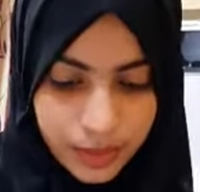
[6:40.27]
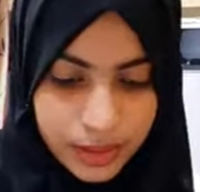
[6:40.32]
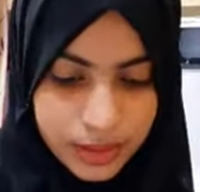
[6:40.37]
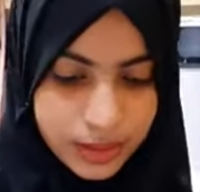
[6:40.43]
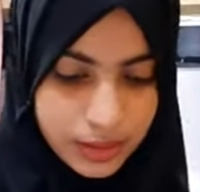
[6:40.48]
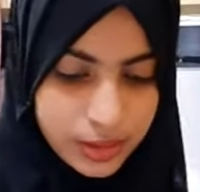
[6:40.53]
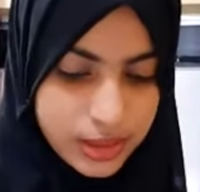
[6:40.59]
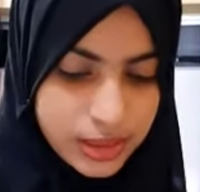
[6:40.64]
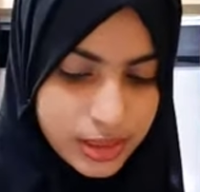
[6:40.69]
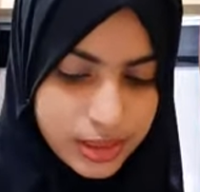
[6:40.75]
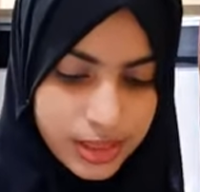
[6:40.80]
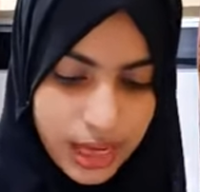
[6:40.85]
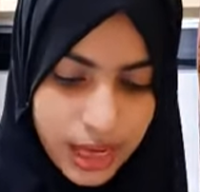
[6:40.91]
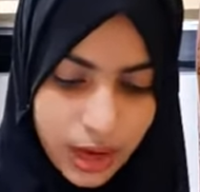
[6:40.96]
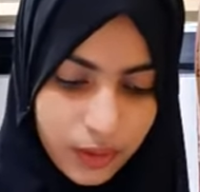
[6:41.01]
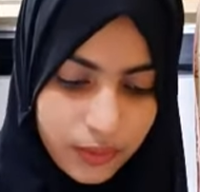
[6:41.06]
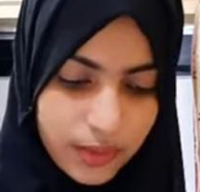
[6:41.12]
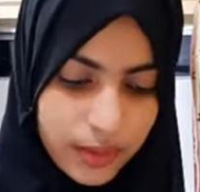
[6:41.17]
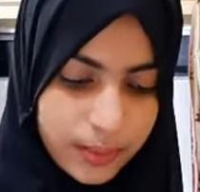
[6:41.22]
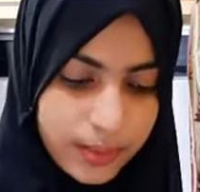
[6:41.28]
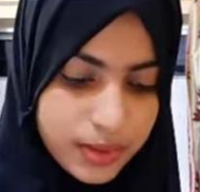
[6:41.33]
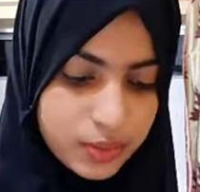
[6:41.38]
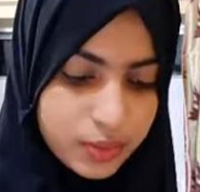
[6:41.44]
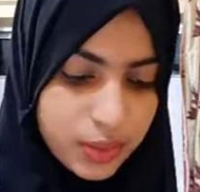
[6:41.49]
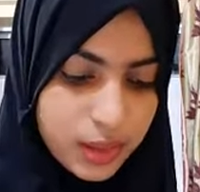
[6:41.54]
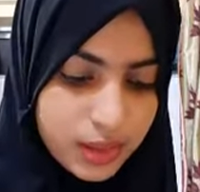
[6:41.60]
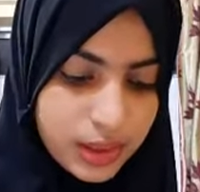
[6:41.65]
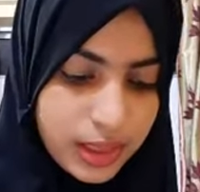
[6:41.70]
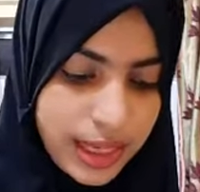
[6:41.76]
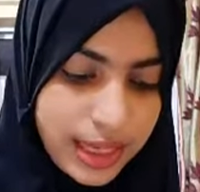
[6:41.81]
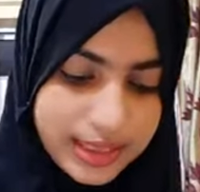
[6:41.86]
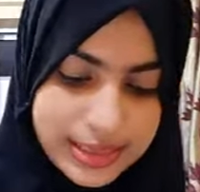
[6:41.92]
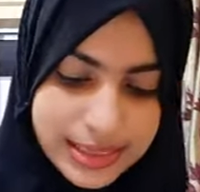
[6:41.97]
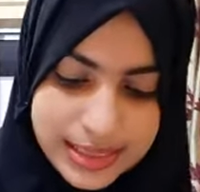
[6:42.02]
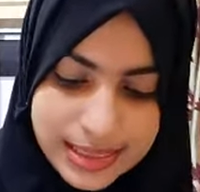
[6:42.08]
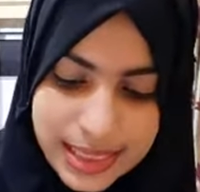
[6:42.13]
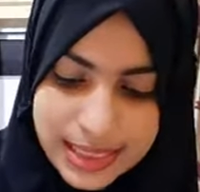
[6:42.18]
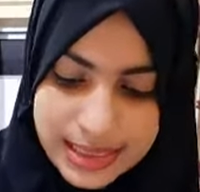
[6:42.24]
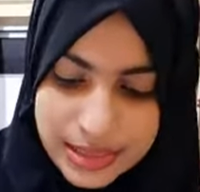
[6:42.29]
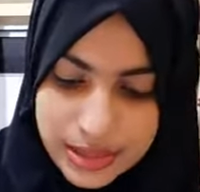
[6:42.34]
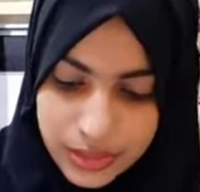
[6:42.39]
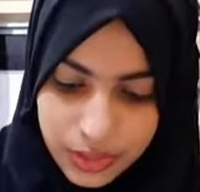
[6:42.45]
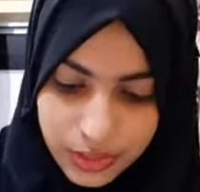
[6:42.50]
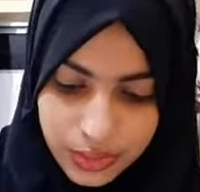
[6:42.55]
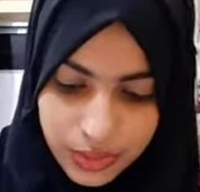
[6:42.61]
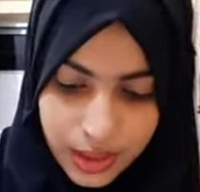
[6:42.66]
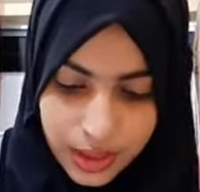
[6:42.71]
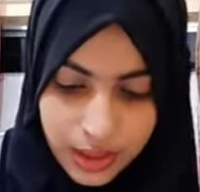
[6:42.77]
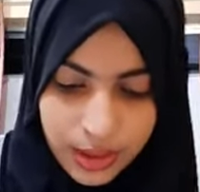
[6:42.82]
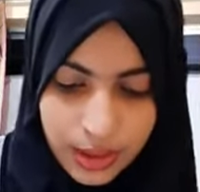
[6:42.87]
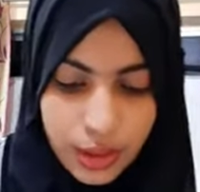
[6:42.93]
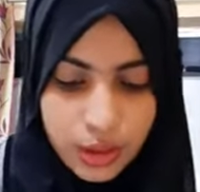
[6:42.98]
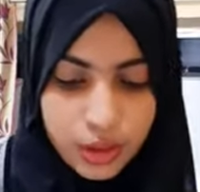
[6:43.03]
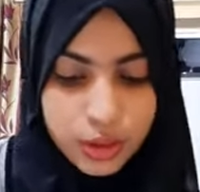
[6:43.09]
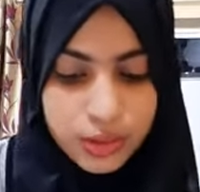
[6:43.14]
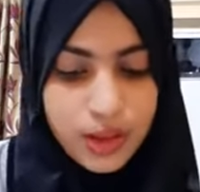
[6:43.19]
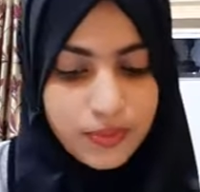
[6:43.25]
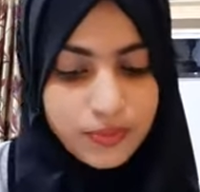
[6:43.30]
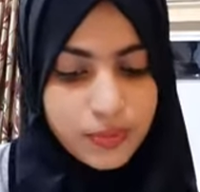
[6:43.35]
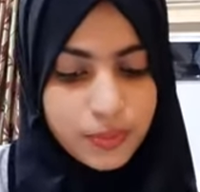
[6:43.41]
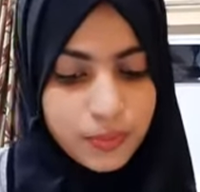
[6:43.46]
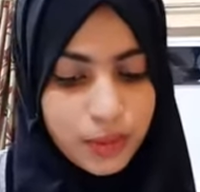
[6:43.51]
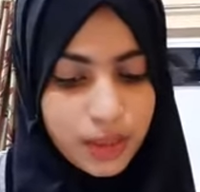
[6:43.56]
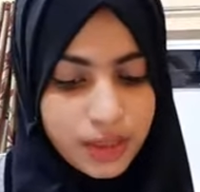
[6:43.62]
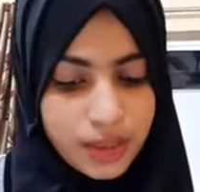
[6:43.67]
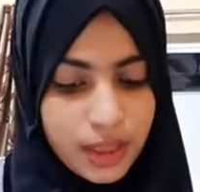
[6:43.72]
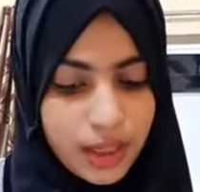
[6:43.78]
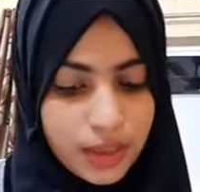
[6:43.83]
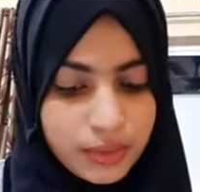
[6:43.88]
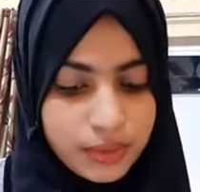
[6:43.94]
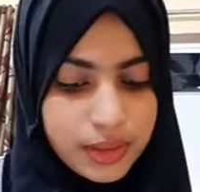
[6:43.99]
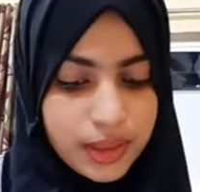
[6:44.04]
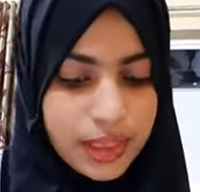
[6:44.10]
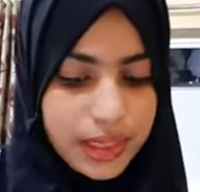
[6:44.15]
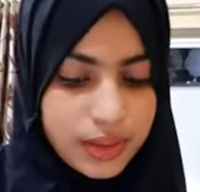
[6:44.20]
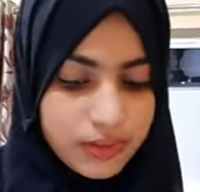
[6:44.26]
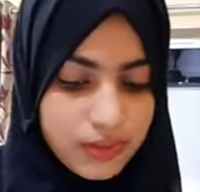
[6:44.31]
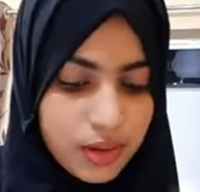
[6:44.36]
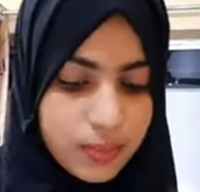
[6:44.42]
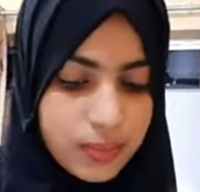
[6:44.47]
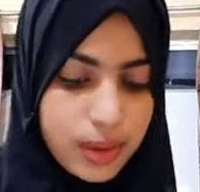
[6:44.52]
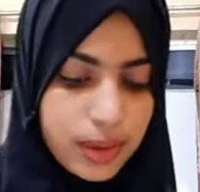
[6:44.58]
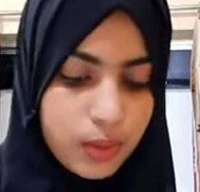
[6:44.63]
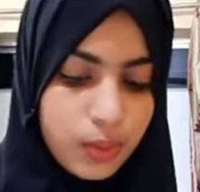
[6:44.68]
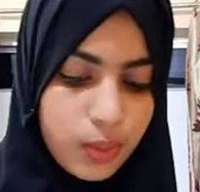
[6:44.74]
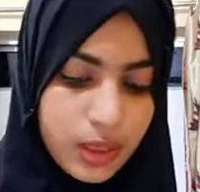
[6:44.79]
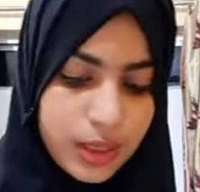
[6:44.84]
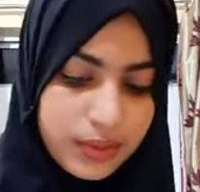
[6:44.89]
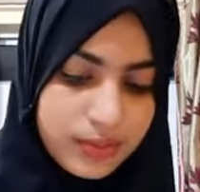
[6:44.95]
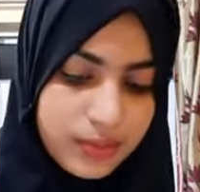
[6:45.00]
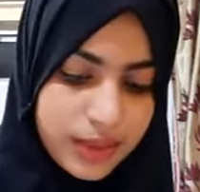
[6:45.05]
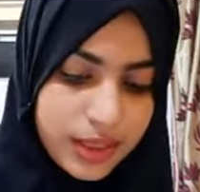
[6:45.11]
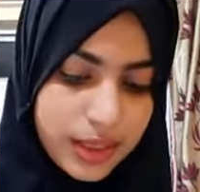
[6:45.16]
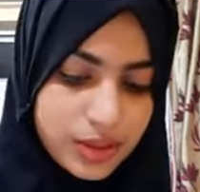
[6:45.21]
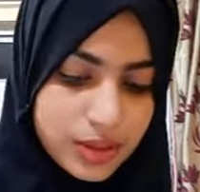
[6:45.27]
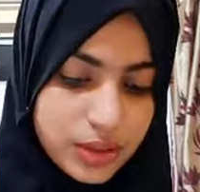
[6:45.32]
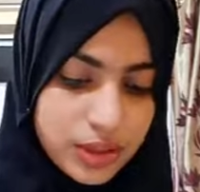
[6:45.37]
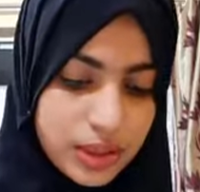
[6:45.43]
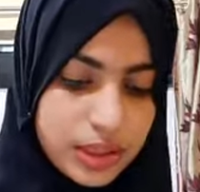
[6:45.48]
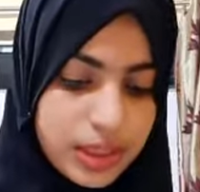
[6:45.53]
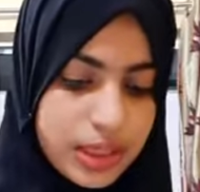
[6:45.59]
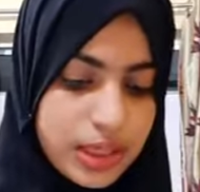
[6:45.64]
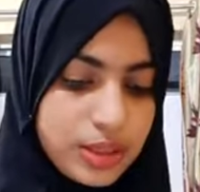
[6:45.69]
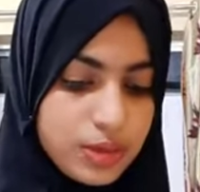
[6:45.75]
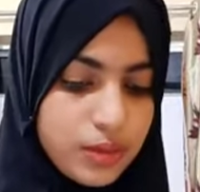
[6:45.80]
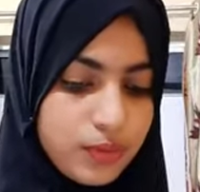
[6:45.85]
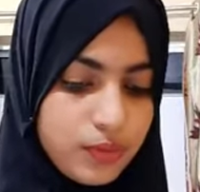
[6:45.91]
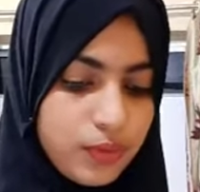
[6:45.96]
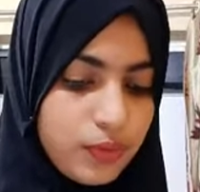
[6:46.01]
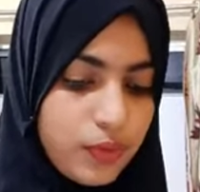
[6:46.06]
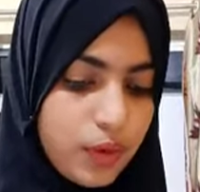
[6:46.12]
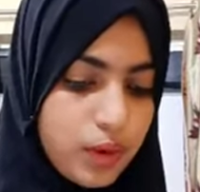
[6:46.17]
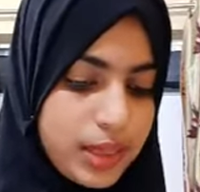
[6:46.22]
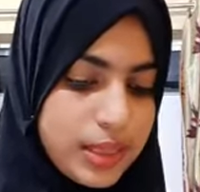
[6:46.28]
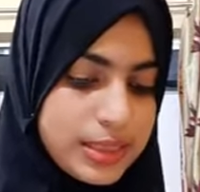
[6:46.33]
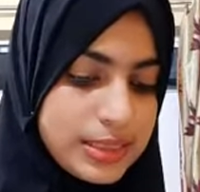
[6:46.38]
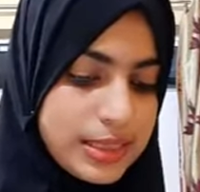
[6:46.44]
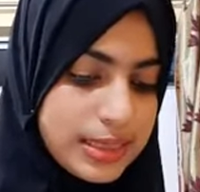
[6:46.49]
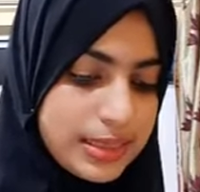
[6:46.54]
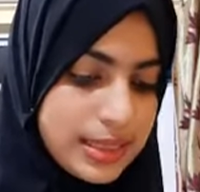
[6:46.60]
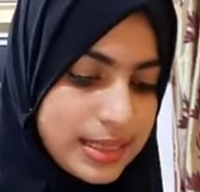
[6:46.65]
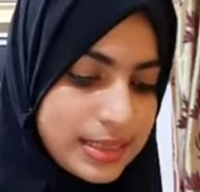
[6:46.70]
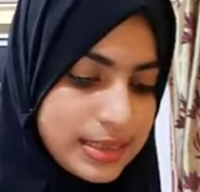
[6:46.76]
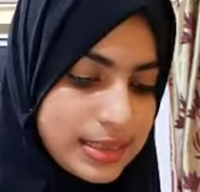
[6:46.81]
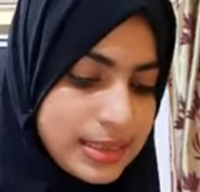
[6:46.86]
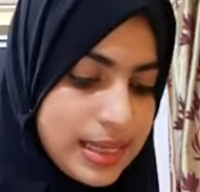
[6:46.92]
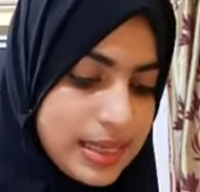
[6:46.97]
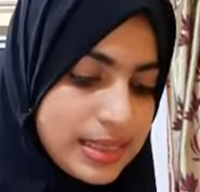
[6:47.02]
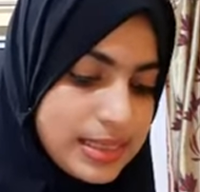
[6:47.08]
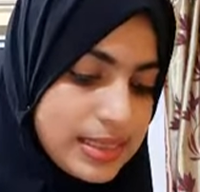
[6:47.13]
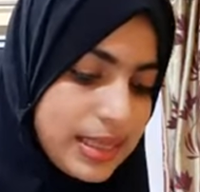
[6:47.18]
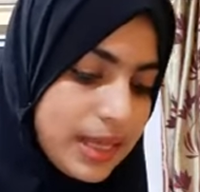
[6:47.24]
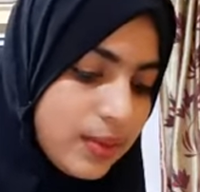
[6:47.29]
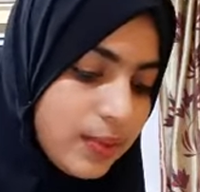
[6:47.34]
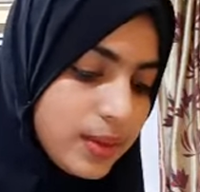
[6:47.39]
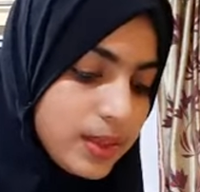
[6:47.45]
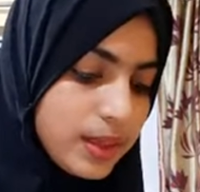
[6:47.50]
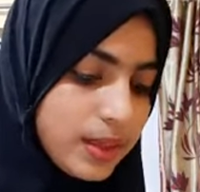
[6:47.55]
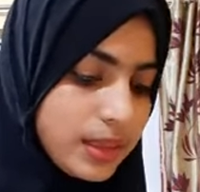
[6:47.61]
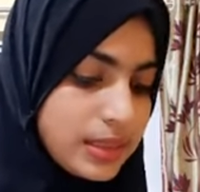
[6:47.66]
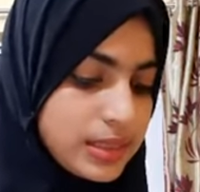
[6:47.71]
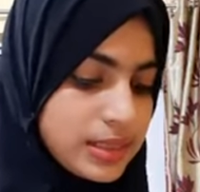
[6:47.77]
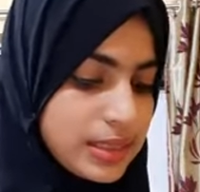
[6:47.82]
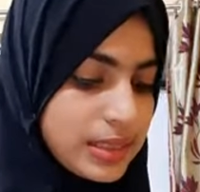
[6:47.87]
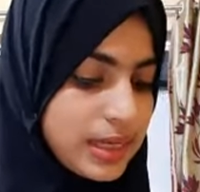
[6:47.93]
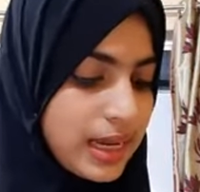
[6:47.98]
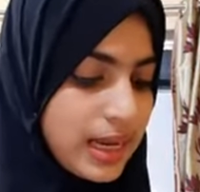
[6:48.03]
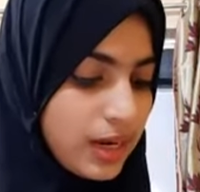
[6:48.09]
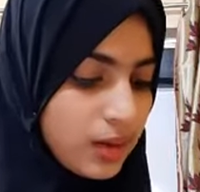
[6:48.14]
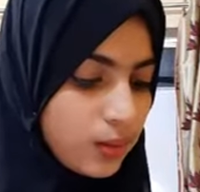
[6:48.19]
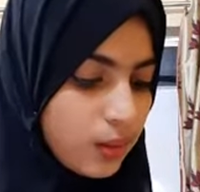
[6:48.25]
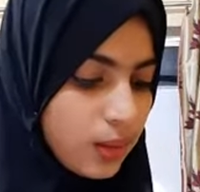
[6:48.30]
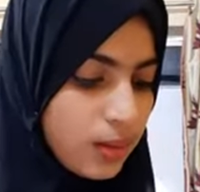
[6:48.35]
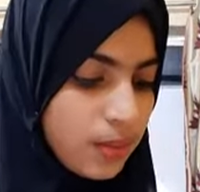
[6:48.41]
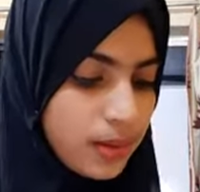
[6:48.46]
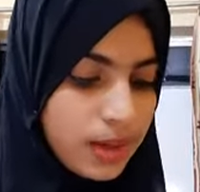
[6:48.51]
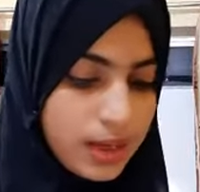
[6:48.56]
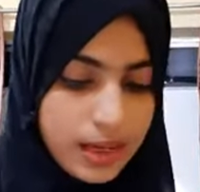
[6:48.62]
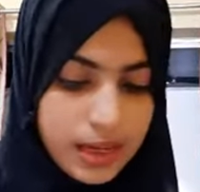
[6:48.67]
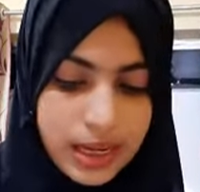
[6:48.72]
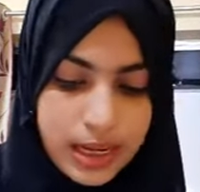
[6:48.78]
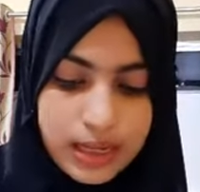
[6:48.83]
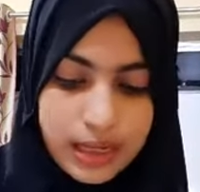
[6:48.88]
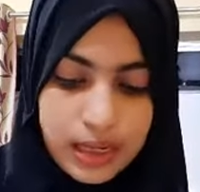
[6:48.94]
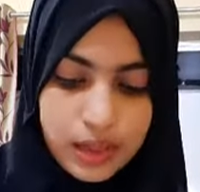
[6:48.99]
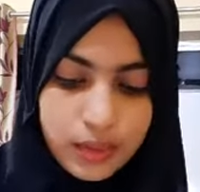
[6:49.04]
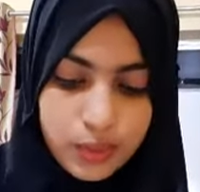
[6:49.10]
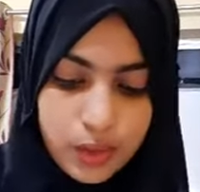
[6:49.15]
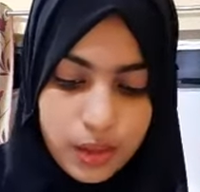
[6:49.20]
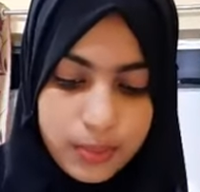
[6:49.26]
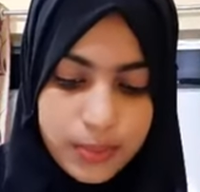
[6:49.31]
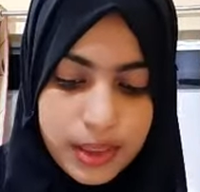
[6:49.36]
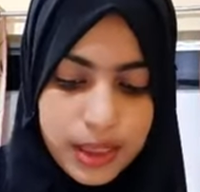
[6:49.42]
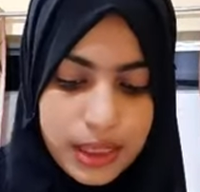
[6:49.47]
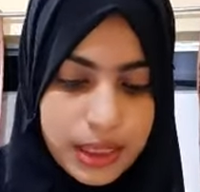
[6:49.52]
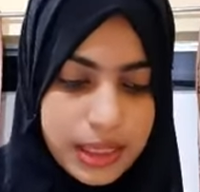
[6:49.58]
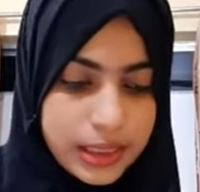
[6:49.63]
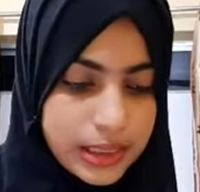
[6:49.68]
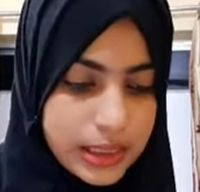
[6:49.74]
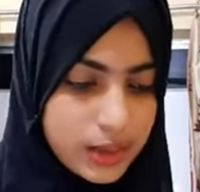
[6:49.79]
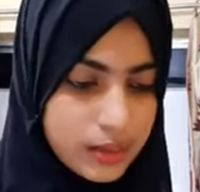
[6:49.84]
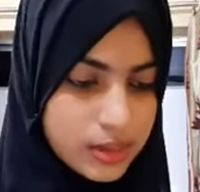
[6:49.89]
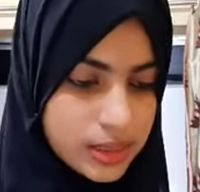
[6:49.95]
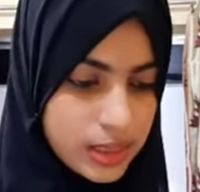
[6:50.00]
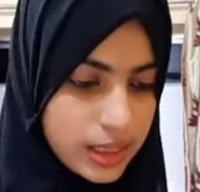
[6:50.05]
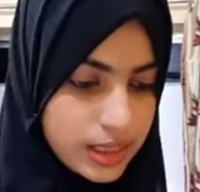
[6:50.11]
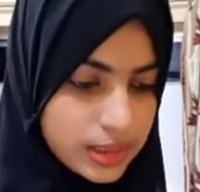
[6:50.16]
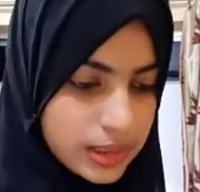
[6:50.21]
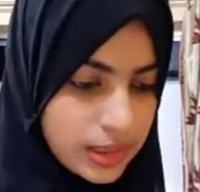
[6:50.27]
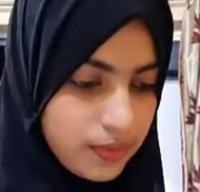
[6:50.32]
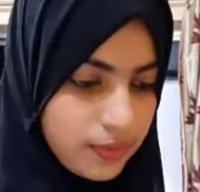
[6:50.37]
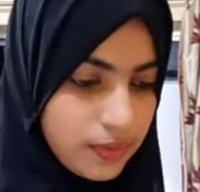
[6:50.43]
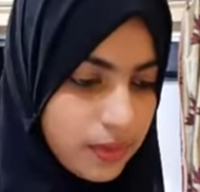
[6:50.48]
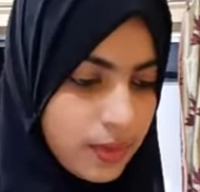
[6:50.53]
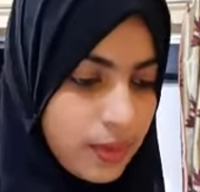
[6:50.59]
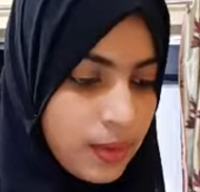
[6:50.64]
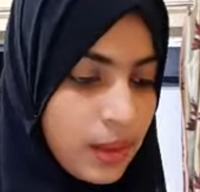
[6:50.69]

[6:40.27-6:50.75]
So this is how we'll be doing the exercise 3. You have to point out the adverbial qualification in each of the following sentences and say whether it is an adverb, an adverbial accusative.